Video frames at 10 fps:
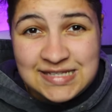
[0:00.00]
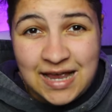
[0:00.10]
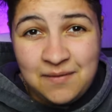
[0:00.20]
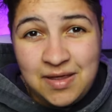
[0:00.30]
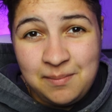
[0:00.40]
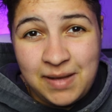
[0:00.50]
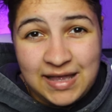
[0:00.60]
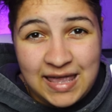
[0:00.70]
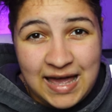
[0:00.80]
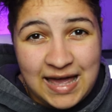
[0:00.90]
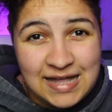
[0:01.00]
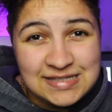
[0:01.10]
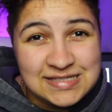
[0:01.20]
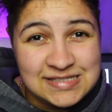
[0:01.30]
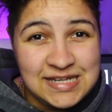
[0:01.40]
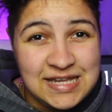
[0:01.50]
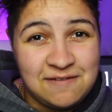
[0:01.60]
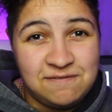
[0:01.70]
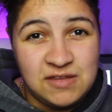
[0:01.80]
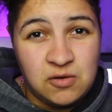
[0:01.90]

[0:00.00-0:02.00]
out in my car to see if they